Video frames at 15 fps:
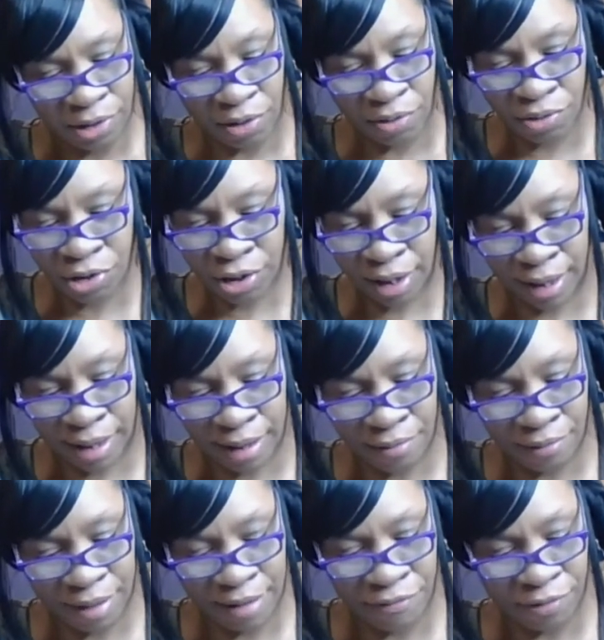Don't shy
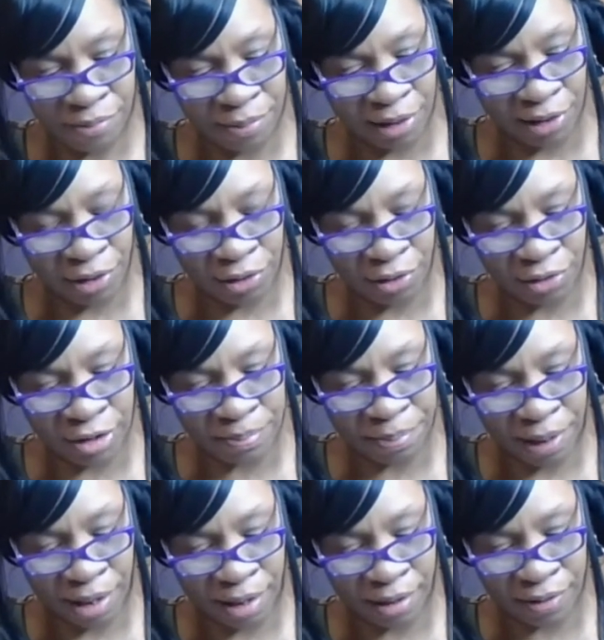away from a little
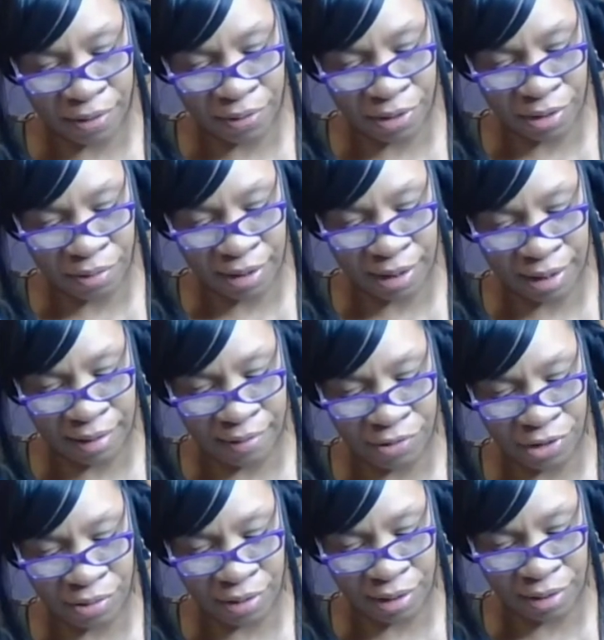sparkle. So it
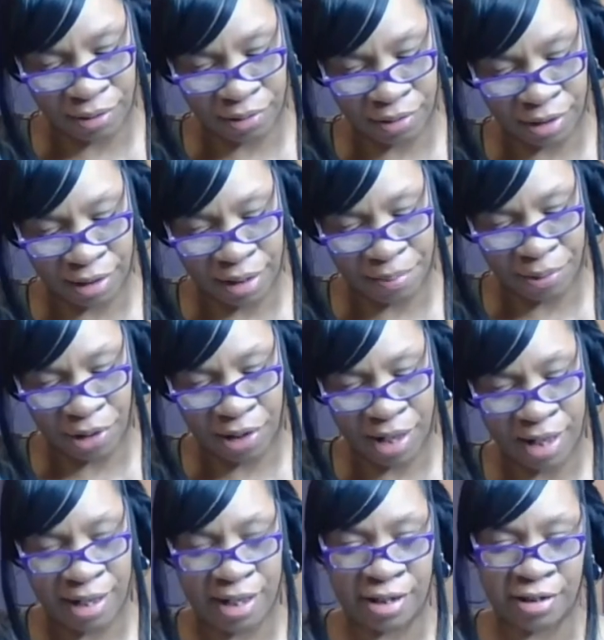gives you a little glimmer.
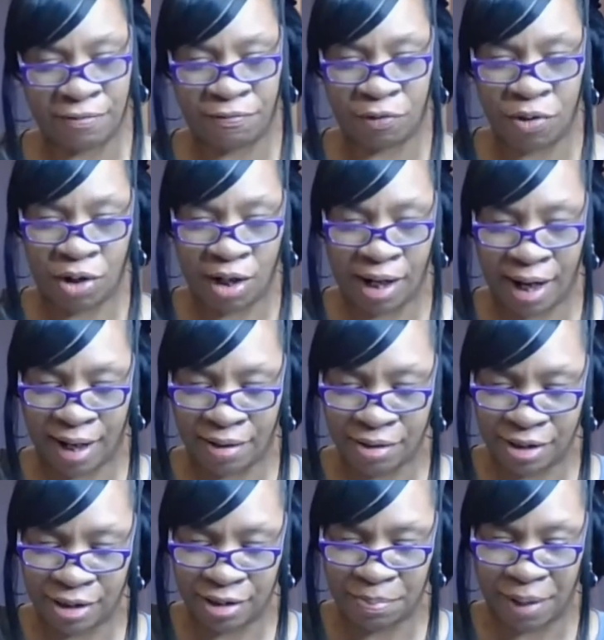It is four
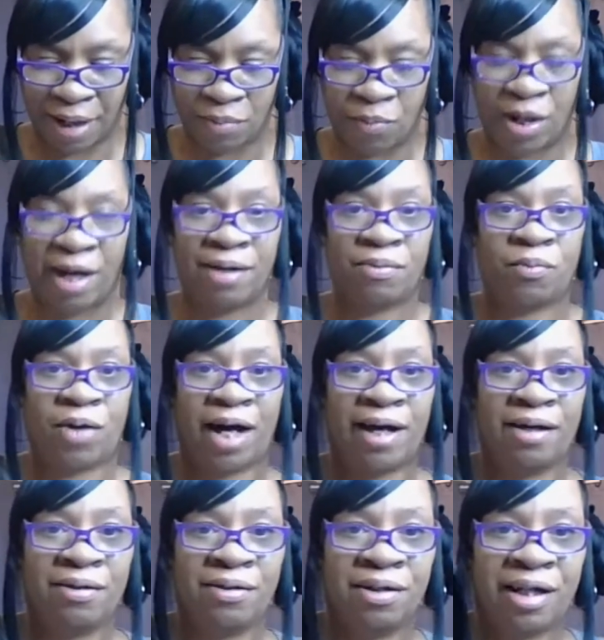ounces by Wet and
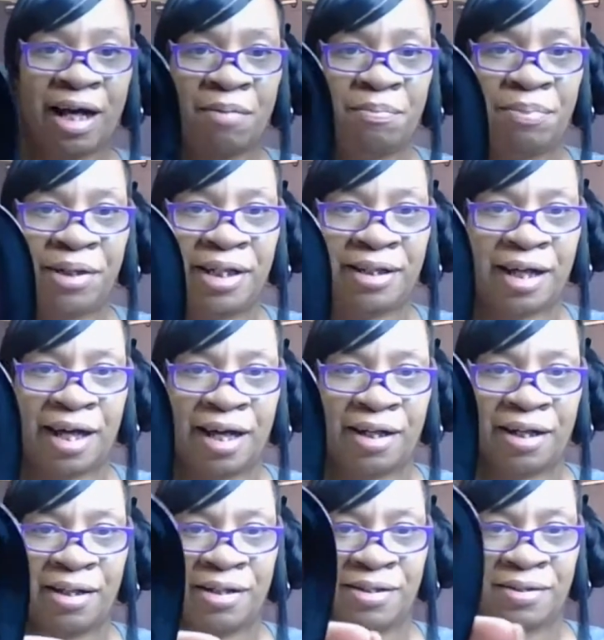Wild. Look how big that
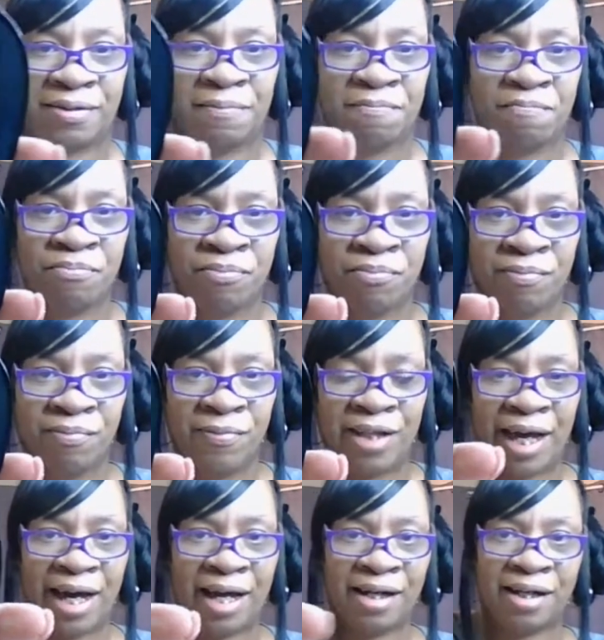is.
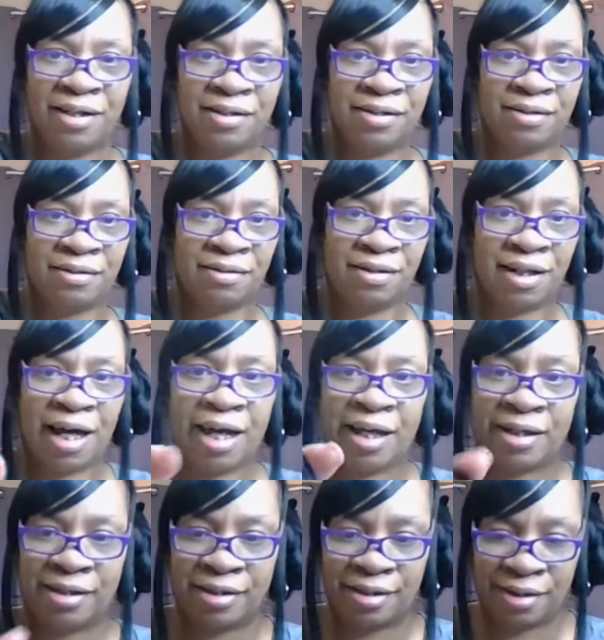That is
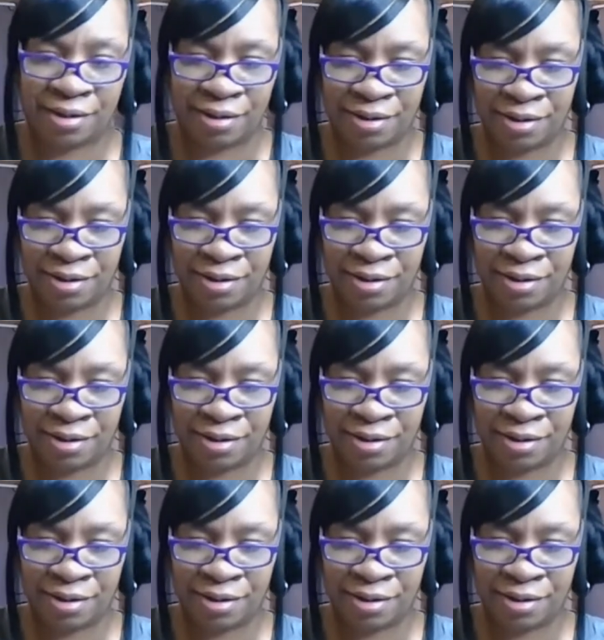nice.